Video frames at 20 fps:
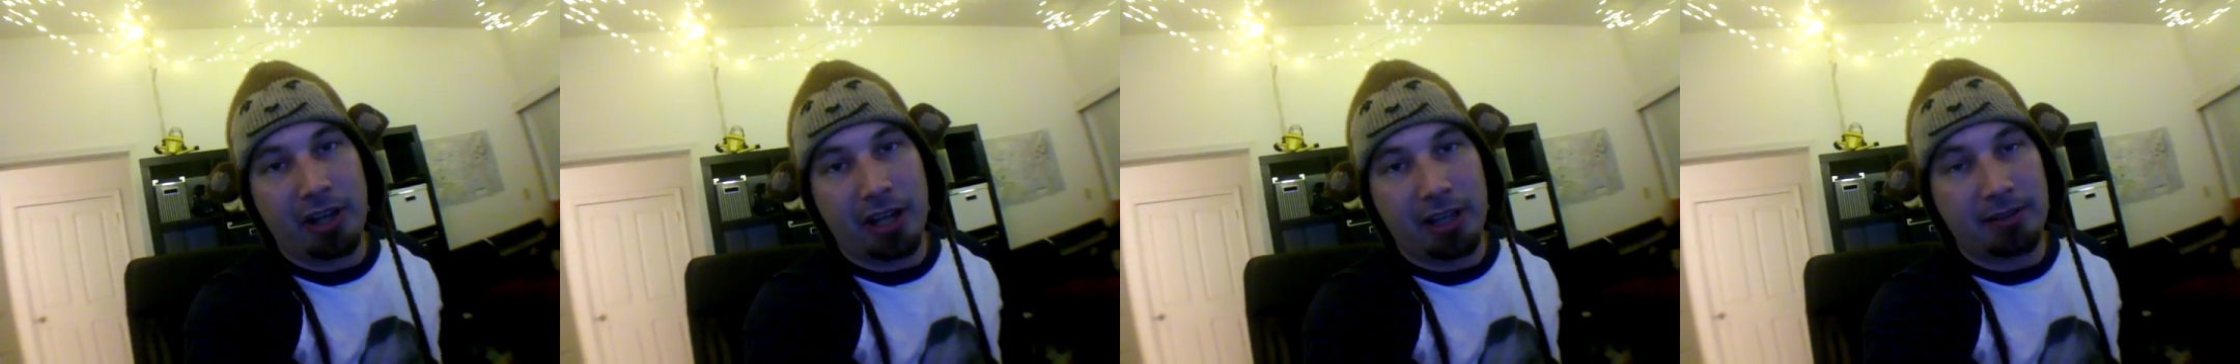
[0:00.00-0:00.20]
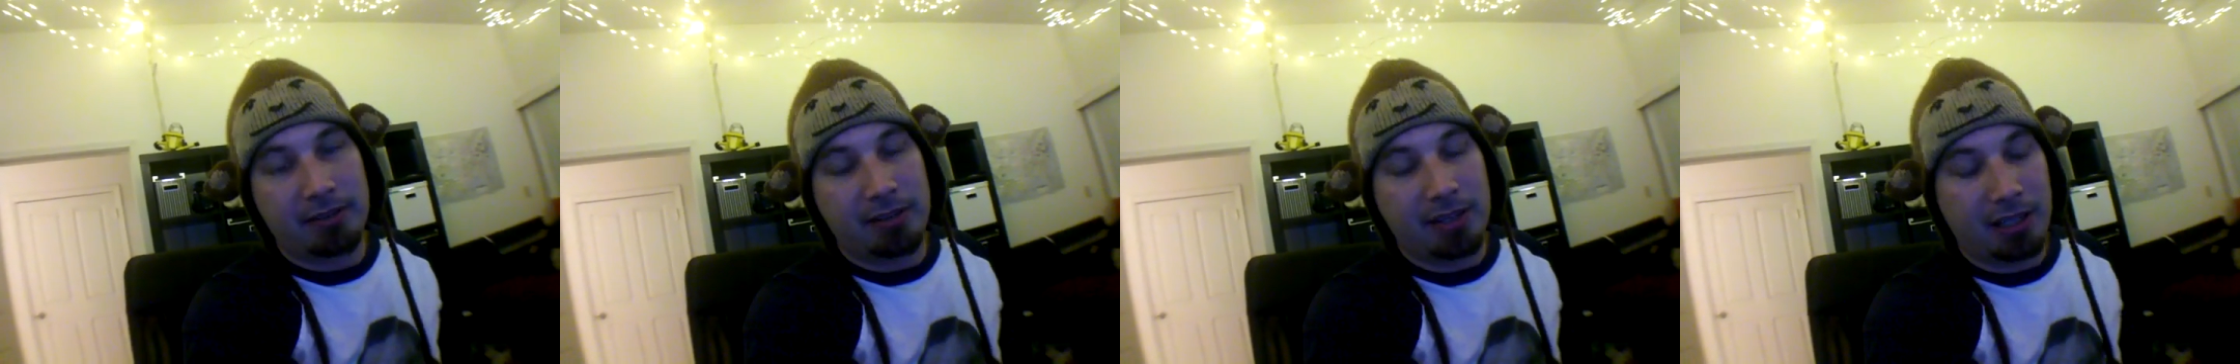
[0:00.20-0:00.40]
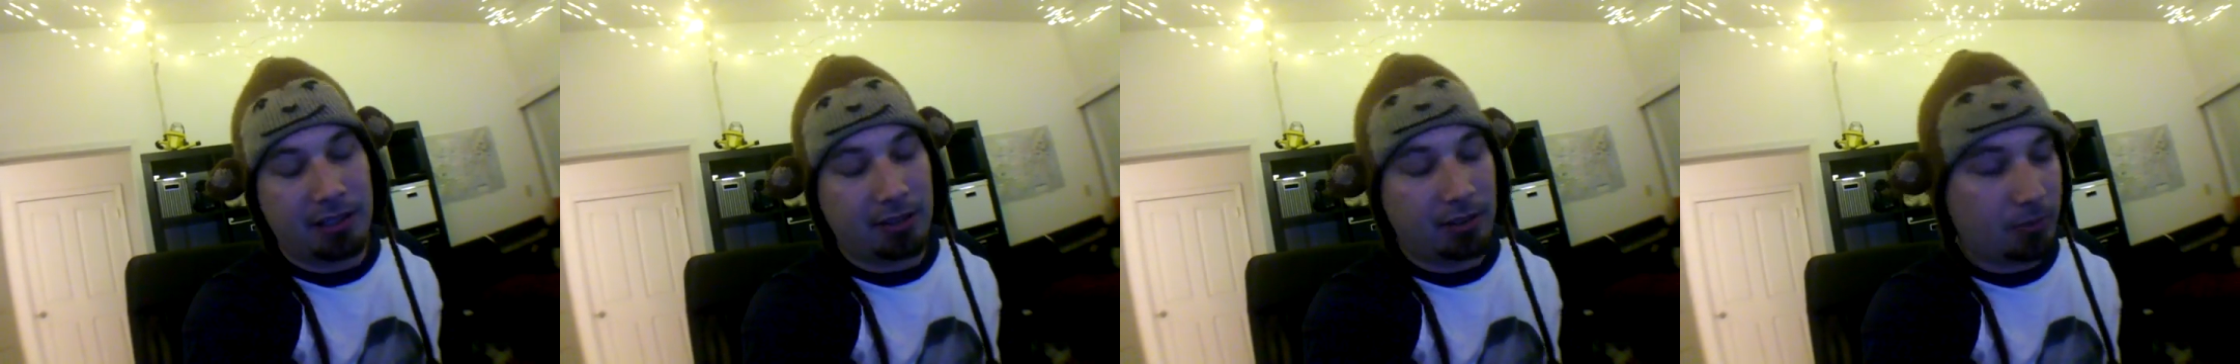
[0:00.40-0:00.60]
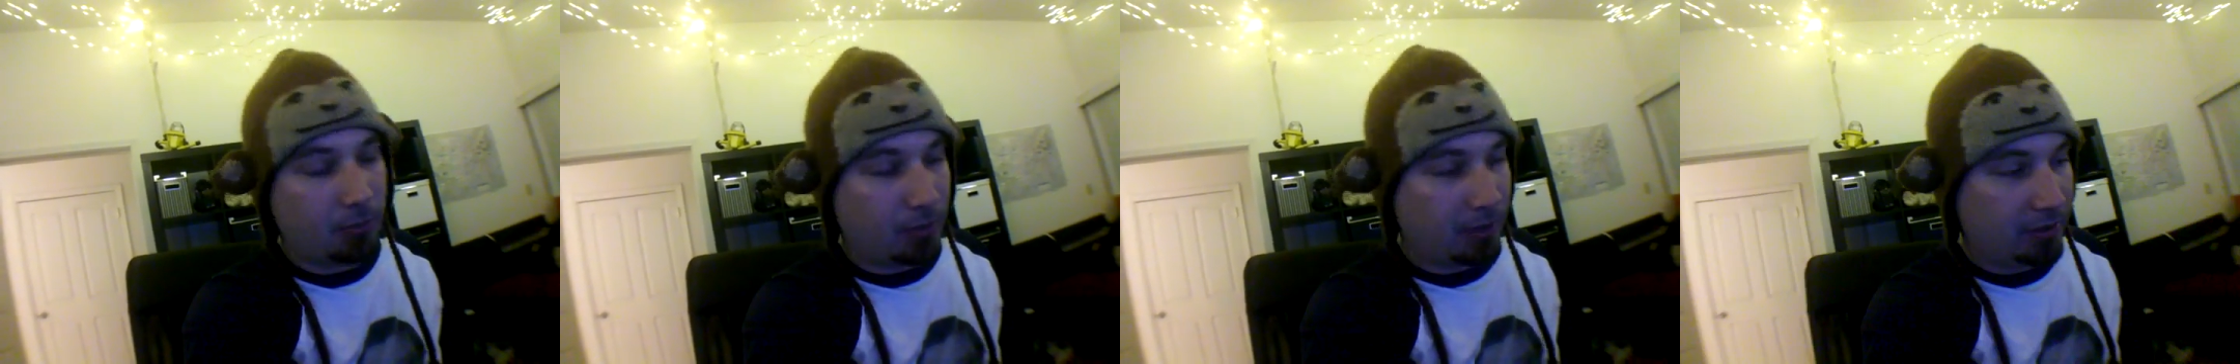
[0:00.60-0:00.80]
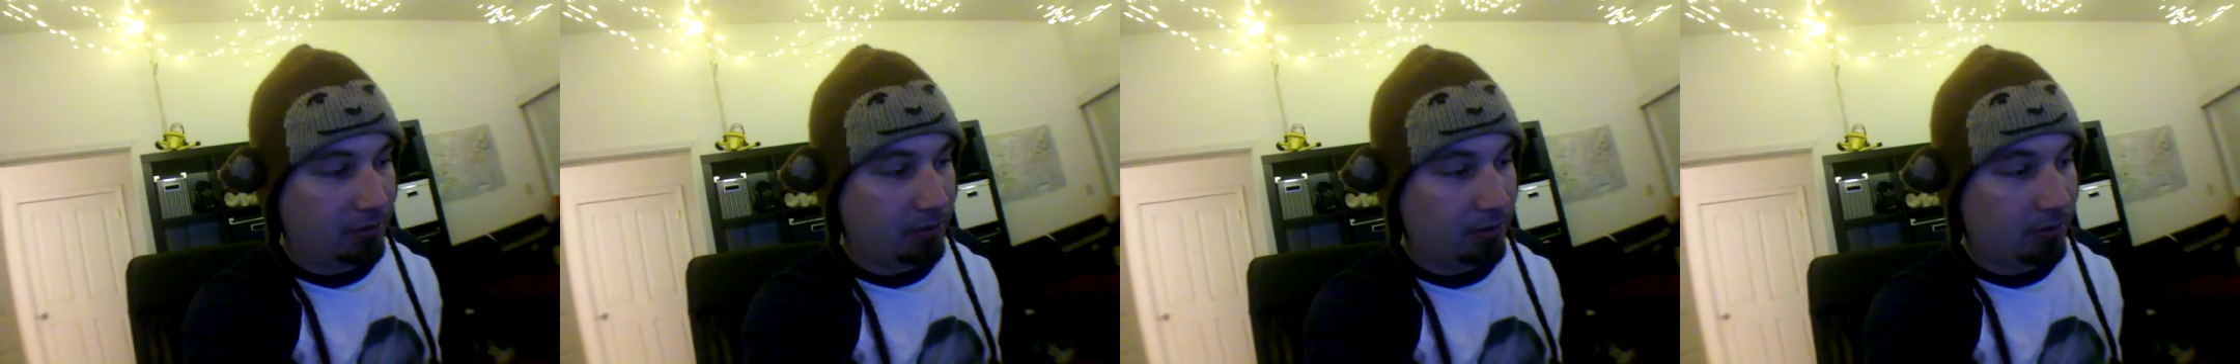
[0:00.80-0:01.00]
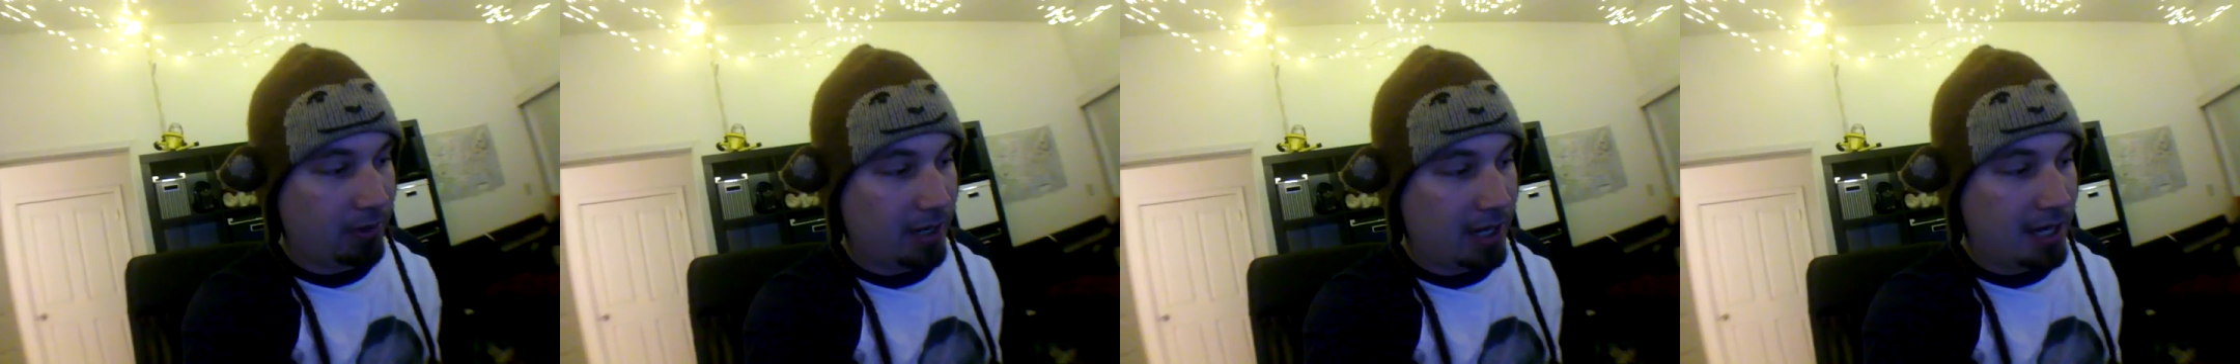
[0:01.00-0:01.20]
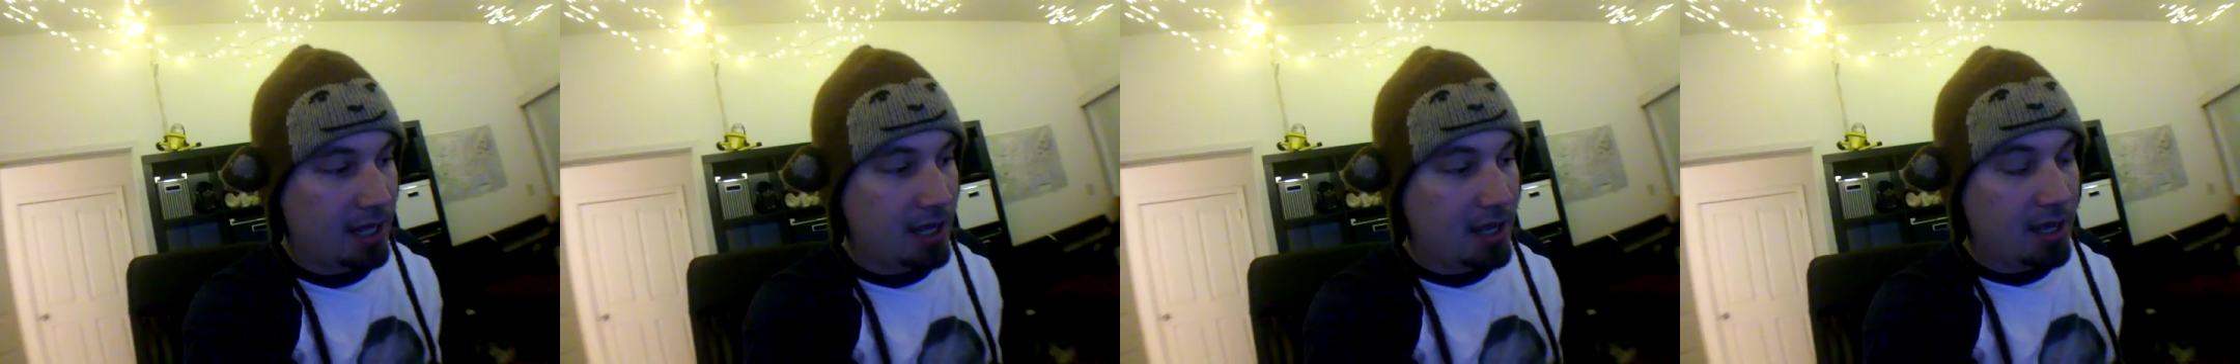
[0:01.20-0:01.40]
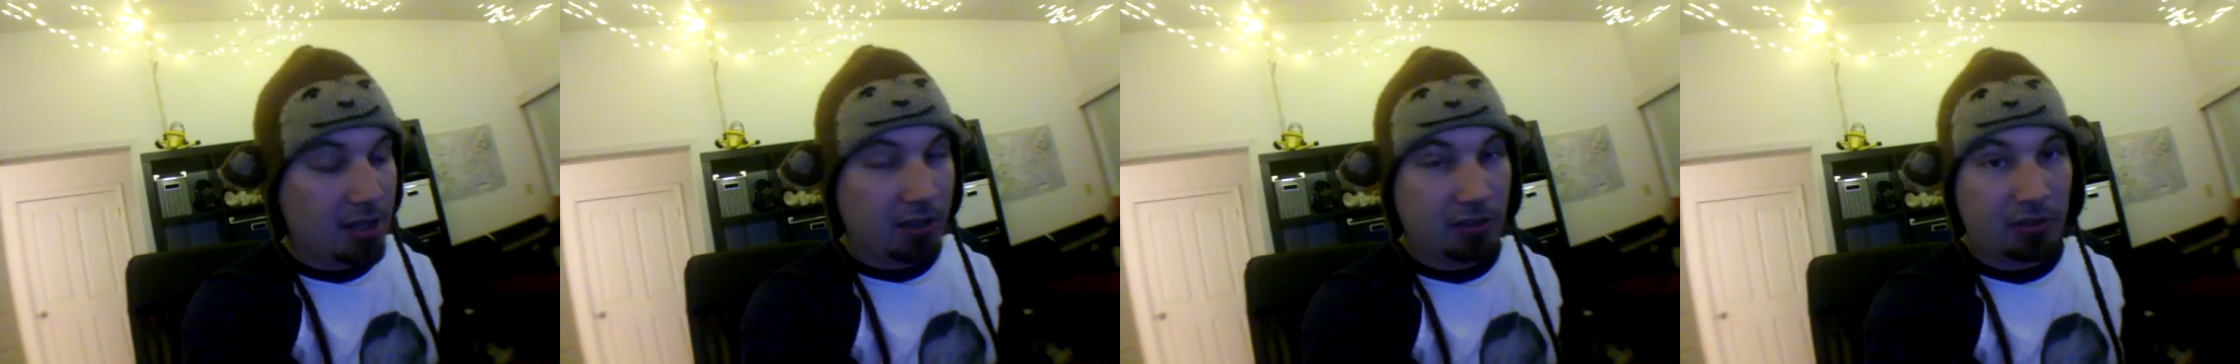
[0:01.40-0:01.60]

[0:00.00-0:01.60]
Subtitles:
not quite so great.